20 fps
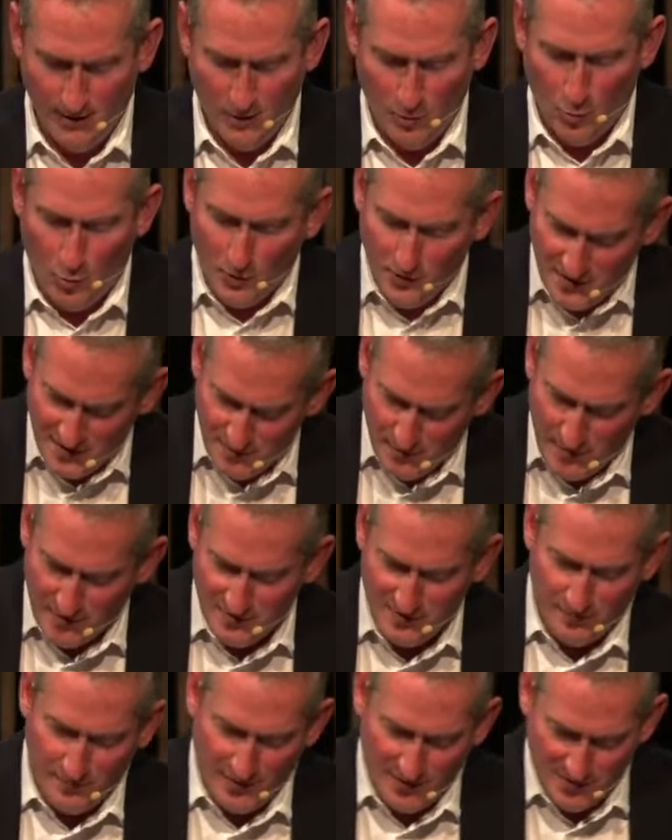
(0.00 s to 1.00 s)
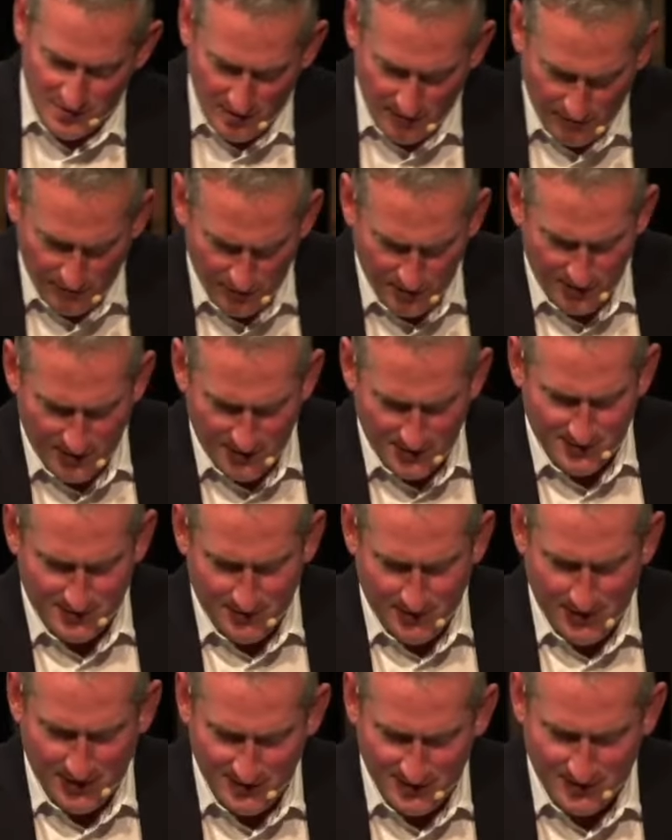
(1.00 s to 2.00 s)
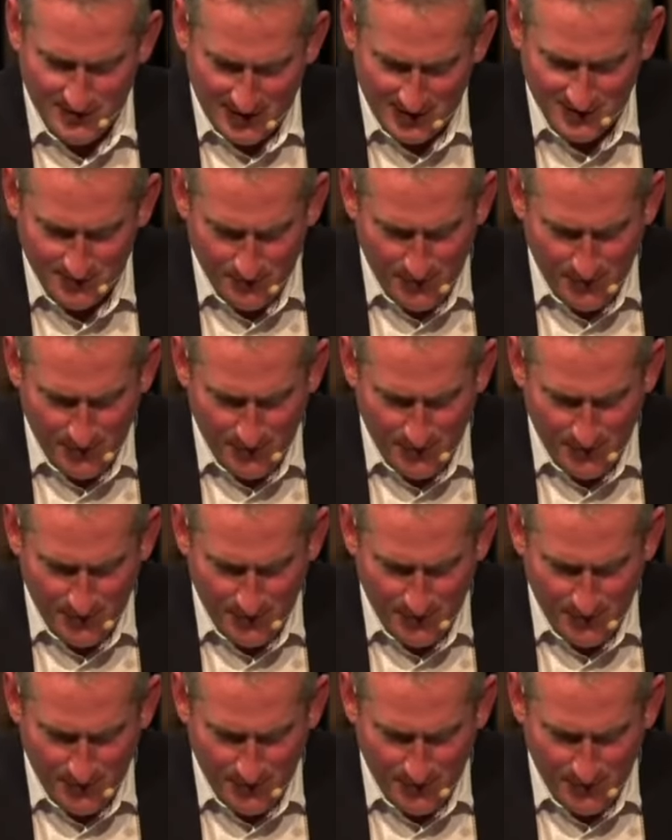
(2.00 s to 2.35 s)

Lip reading: What is meant to be different is there's